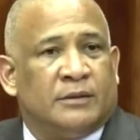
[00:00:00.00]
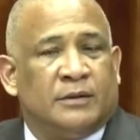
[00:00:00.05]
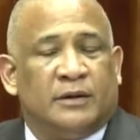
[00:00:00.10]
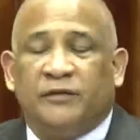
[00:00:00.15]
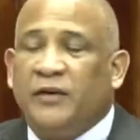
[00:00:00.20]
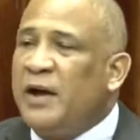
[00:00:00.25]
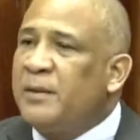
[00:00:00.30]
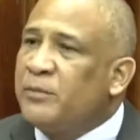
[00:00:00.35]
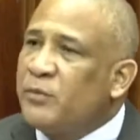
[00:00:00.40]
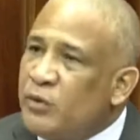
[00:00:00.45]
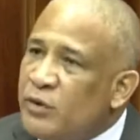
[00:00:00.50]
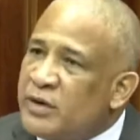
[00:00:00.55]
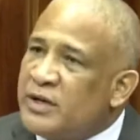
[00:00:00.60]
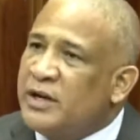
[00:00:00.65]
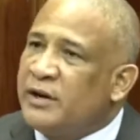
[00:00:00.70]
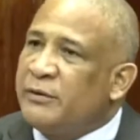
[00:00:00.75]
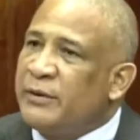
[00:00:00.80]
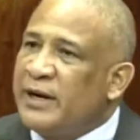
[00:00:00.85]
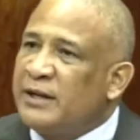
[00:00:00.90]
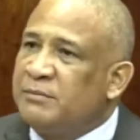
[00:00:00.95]
If I'm wrong,
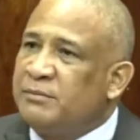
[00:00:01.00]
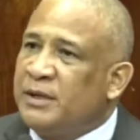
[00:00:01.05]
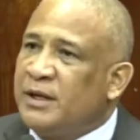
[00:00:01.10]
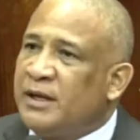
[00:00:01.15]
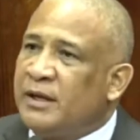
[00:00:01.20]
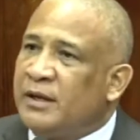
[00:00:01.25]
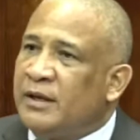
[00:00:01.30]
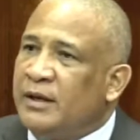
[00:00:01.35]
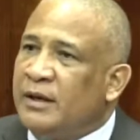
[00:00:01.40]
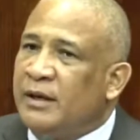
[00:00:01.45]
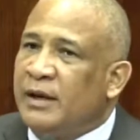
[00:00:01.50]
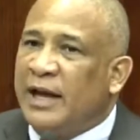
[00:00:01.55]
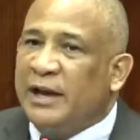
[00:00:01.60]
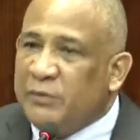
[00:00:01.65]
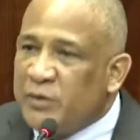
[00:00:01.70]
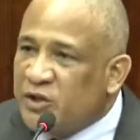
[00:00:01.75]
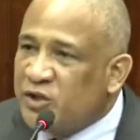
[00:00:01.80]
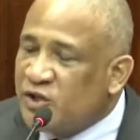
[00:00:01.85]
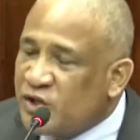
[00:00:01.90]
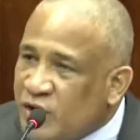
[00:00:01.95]
correct me. I
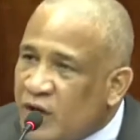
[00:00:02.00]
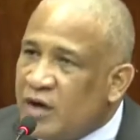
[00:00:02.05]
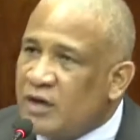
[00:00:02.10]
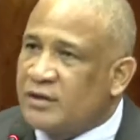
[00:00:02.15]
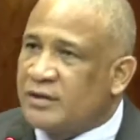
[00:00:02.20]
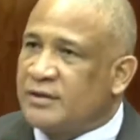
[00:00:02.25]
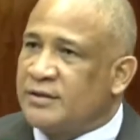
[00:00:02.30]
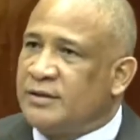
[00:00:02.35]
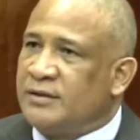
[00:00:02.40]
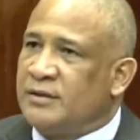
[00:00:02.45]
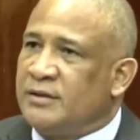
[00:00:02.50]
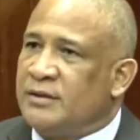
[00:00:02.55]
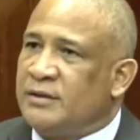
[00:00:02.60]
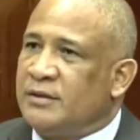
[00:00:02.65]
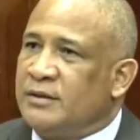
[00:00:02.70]
was shocked.